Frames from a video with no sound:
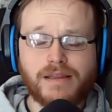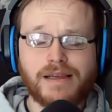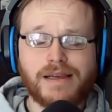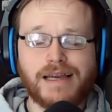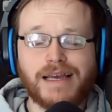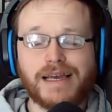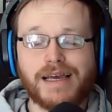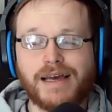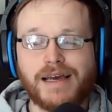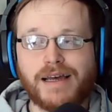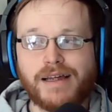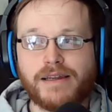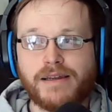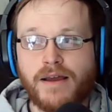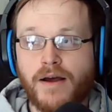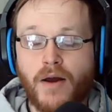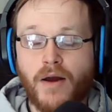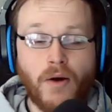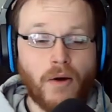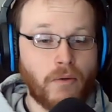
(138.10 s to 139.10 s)
And
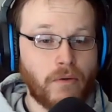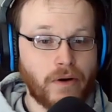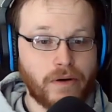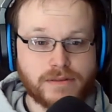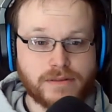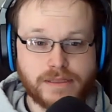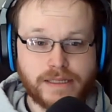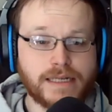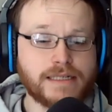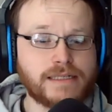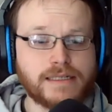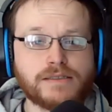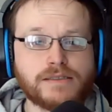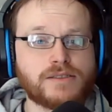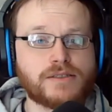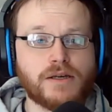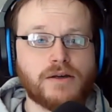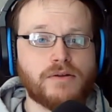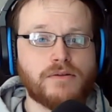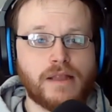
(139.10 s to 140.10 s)
they did
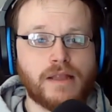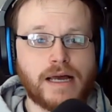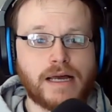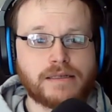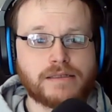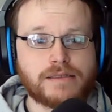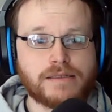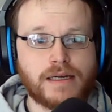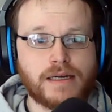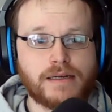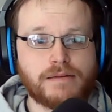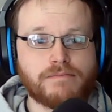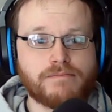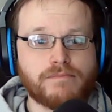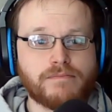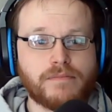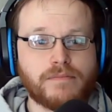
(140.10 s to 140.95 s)
so last night,